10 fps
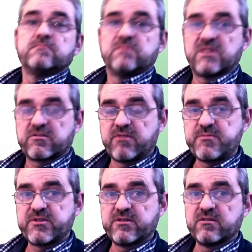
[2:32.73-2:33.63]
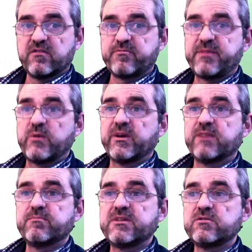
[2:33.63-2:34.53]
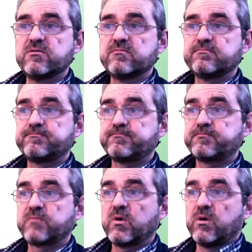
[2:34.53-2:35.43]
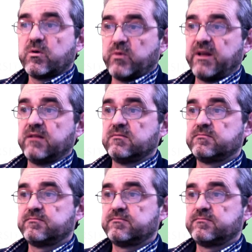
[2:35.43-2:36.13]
description of P1 and P2, or well,